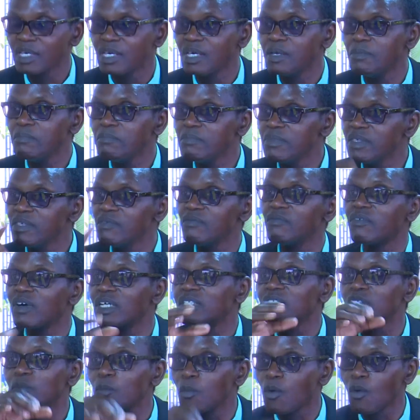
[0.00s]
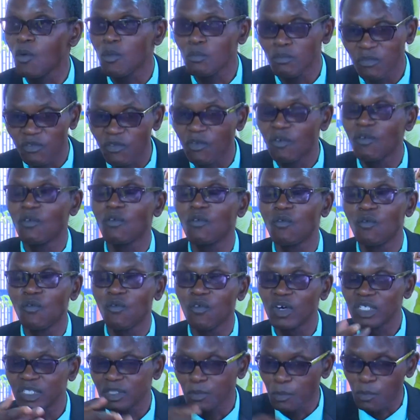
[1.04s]
celebration
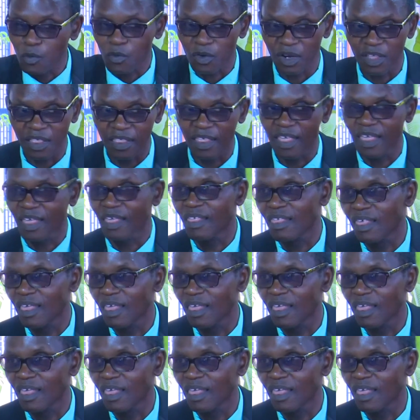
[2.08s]
or dowry,